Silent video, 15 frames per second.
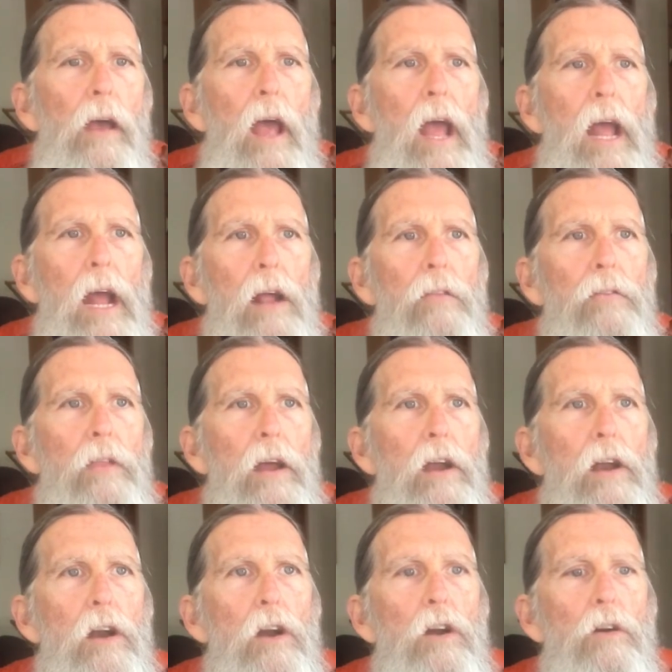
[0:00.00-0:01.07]
and
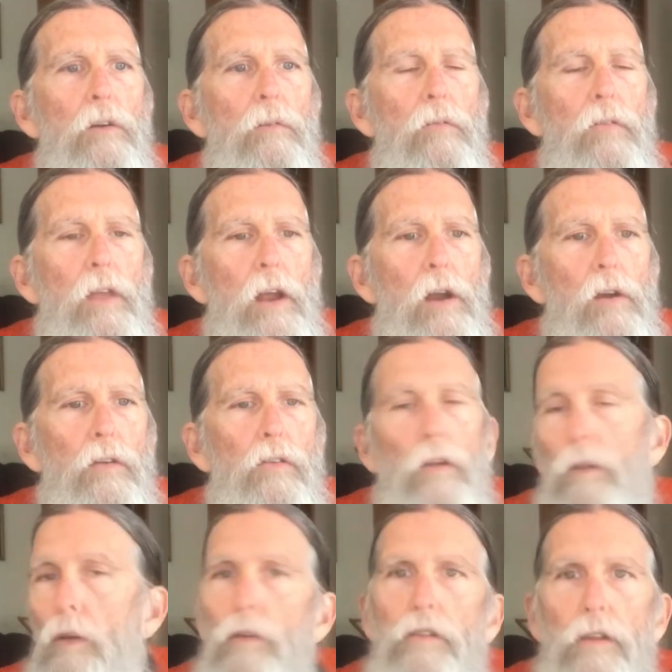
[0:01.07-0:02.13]
their
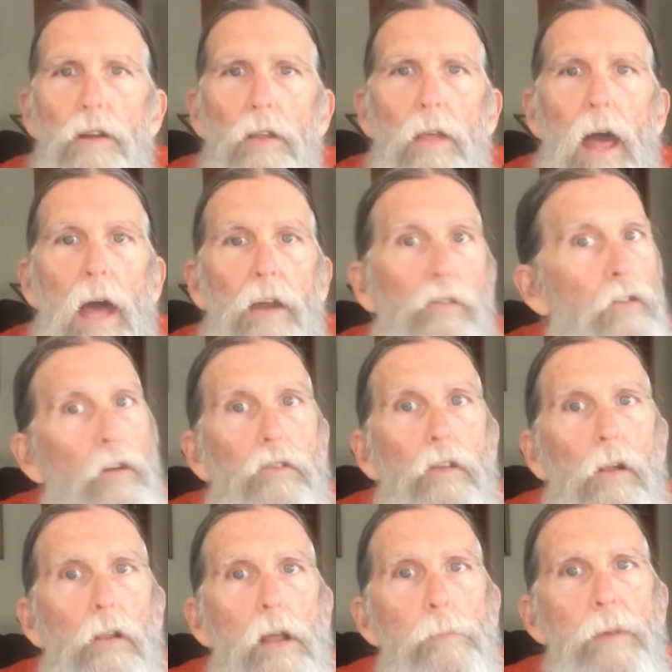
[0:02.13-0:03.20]
solution to that is just
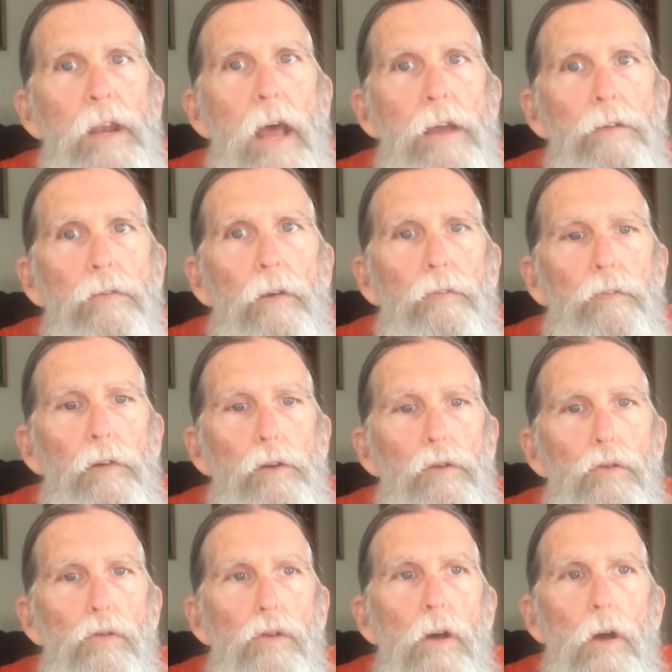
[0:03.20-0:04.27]
eliminate the
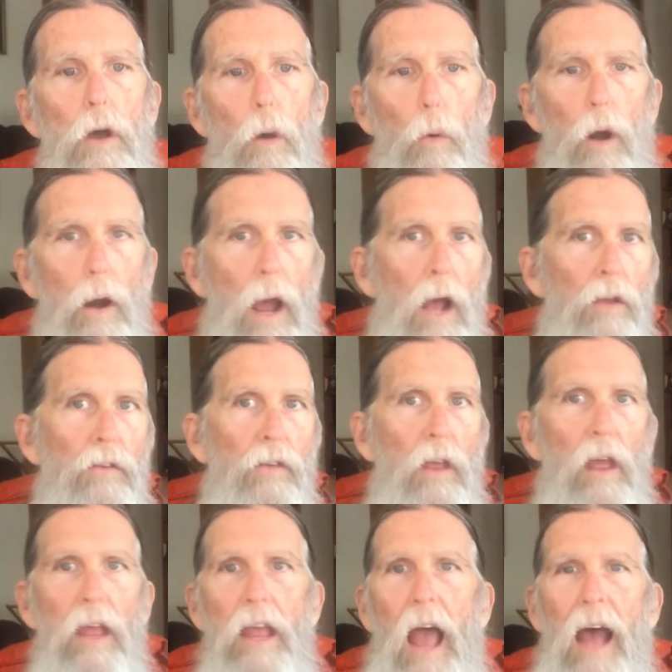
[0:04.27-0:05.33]
food. Whereas
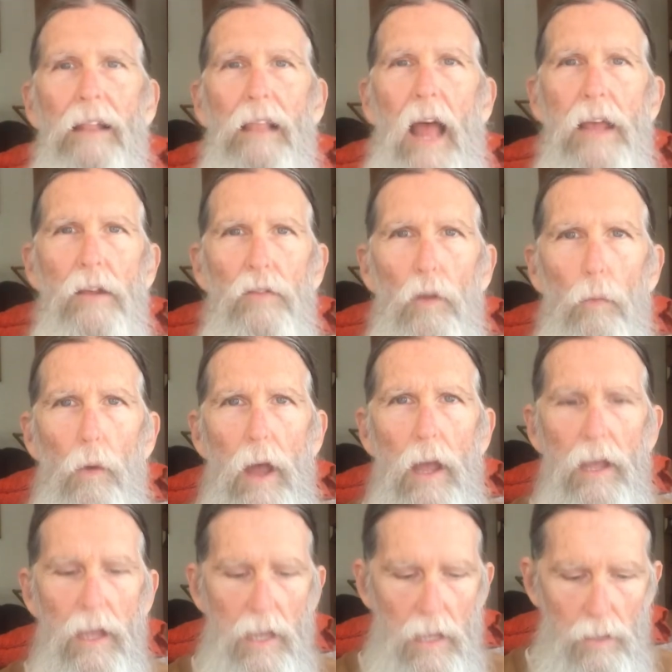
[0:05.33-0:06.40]
I like the
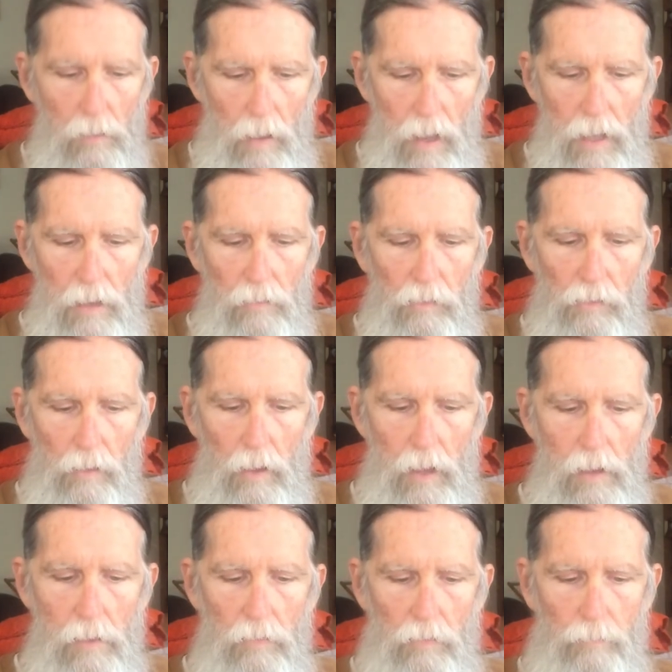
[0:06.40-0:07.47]
way he
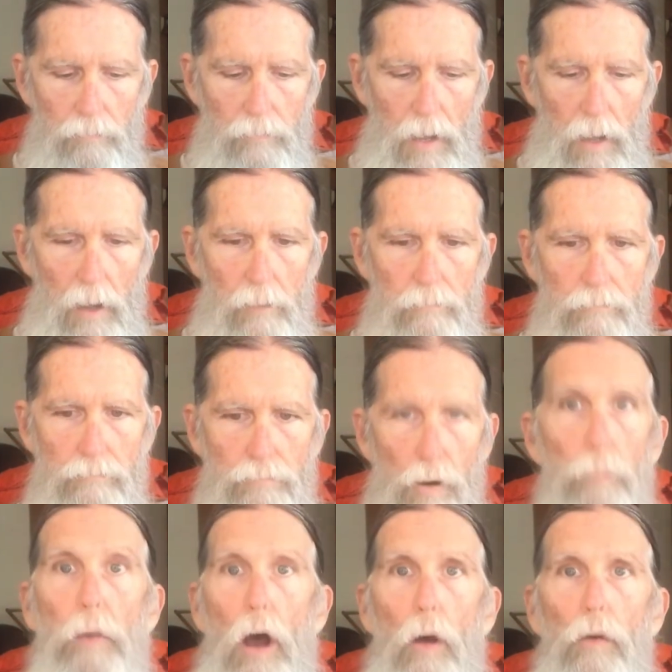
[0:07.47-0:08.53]

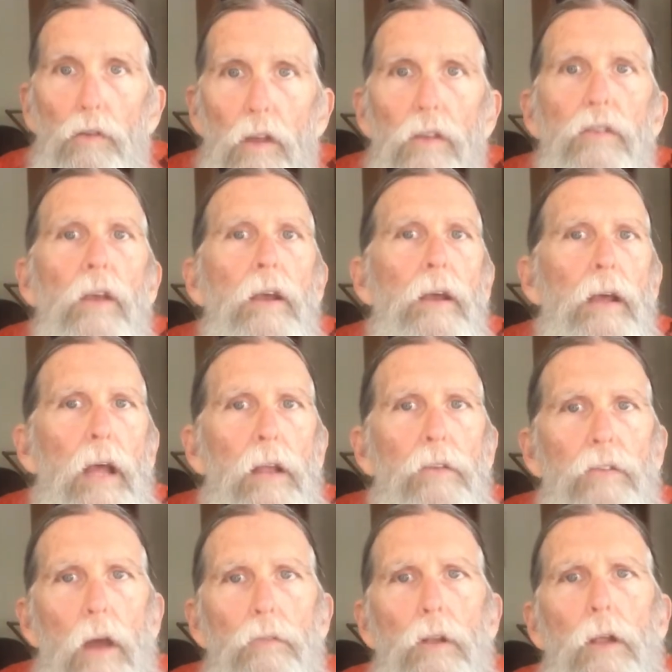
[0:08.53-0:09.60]
proposes, and
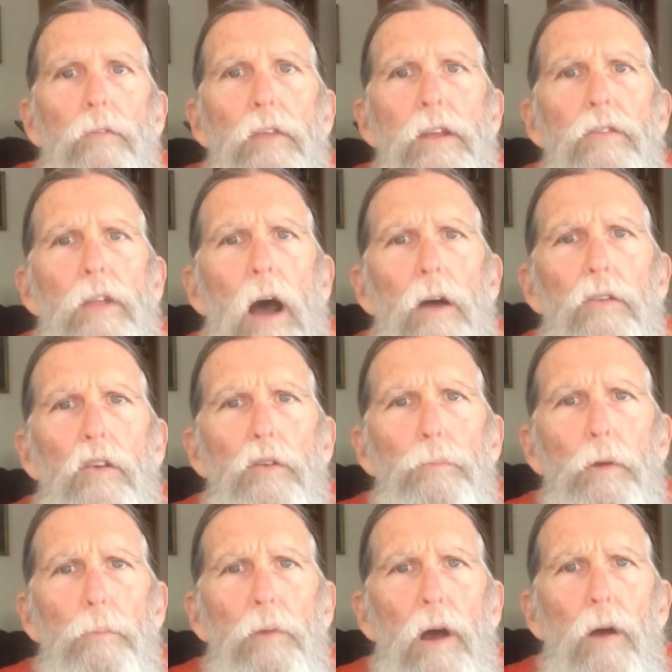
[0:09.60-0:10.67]
several of these doctors
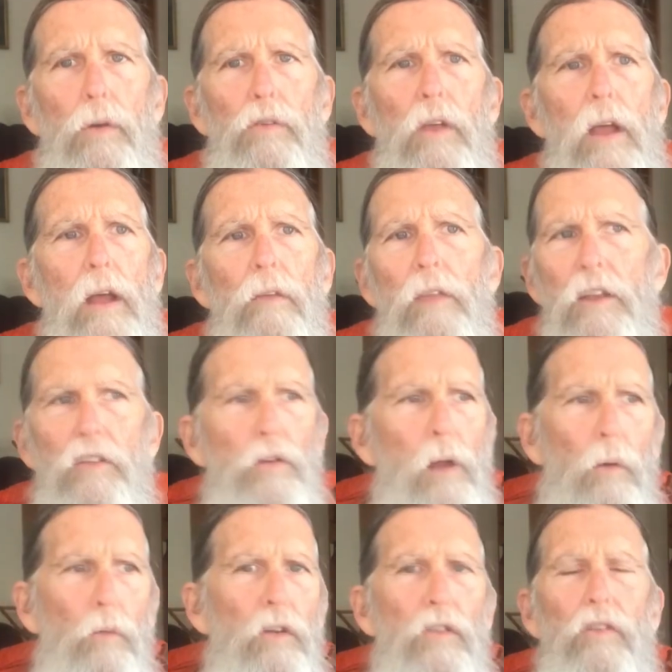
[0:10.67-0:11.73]
propose, that you
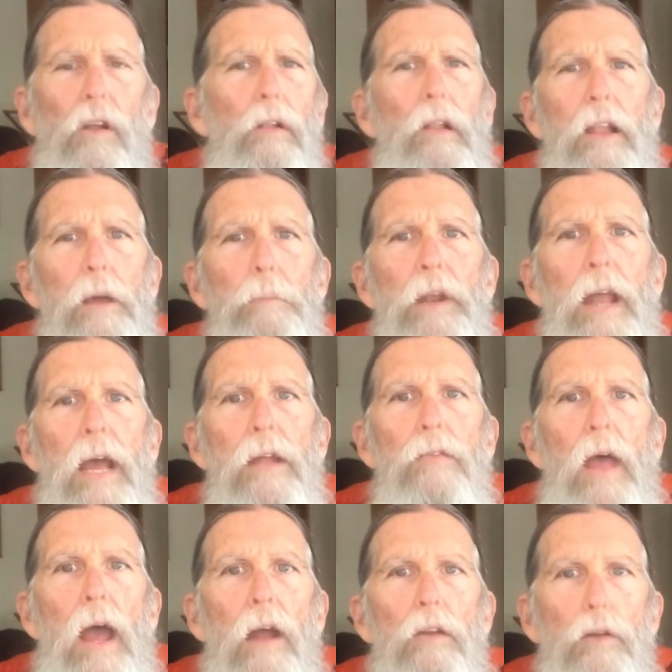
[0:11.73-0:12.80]
don't just eliminate
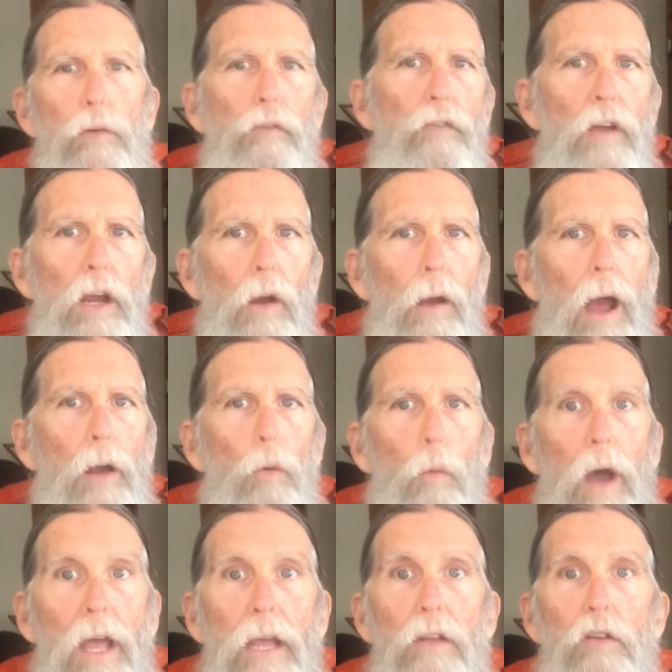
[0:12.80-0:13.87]
that, you figure out a
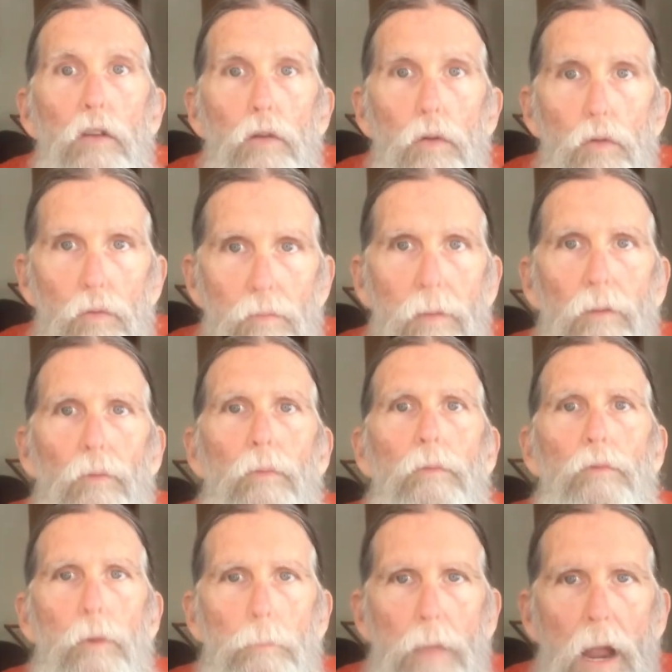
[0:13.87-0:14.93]
way to
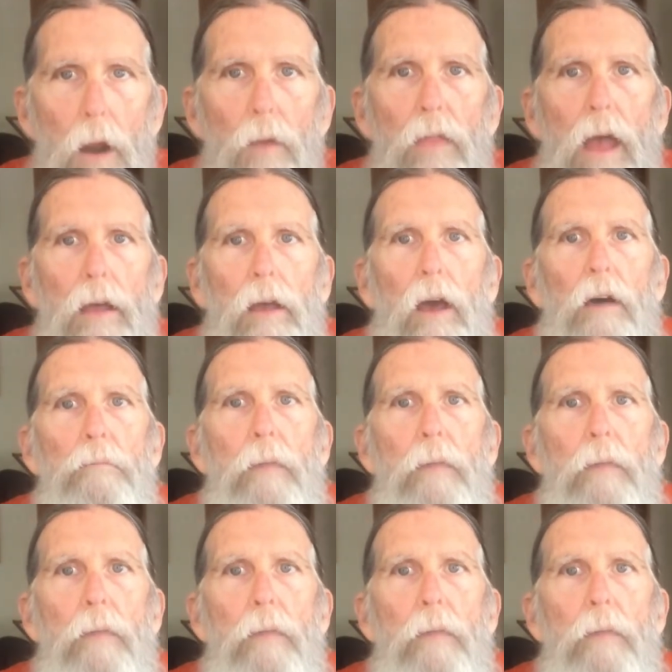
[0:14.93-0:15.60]
repair that gut